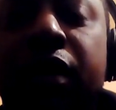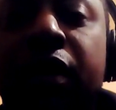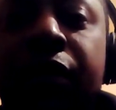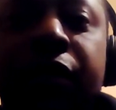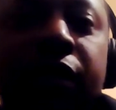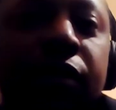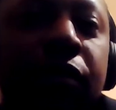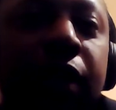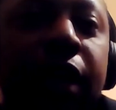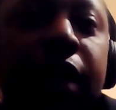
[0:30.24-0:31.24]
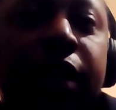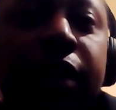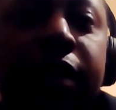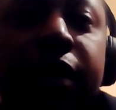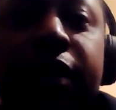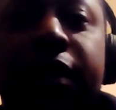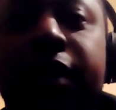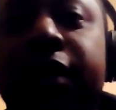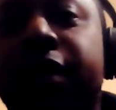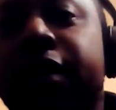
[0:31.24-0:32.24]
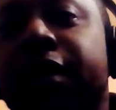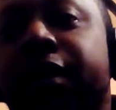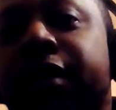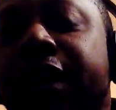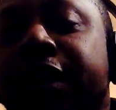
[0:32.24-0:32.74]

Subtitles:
often forget that